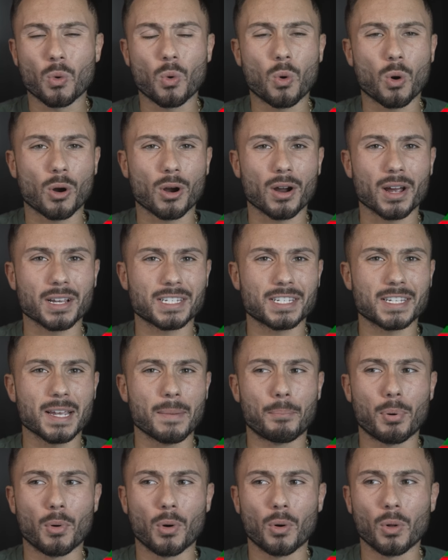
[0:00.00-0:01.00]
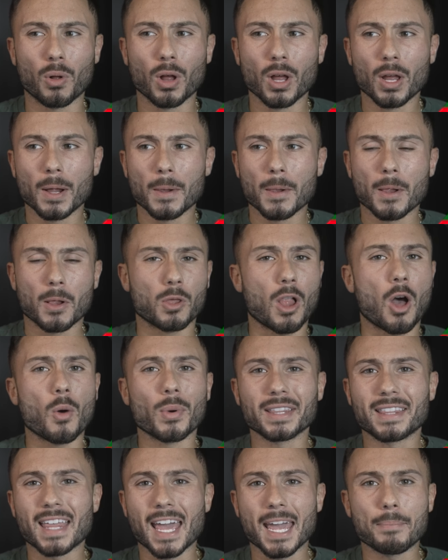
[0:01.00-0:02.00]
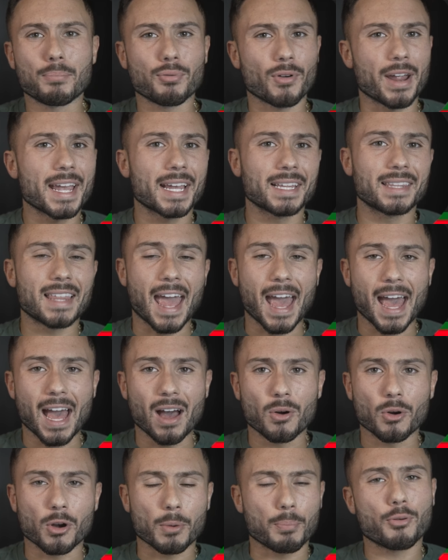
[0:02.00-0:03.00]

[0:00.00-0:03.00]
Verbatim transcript: or a simple low a day breakdown or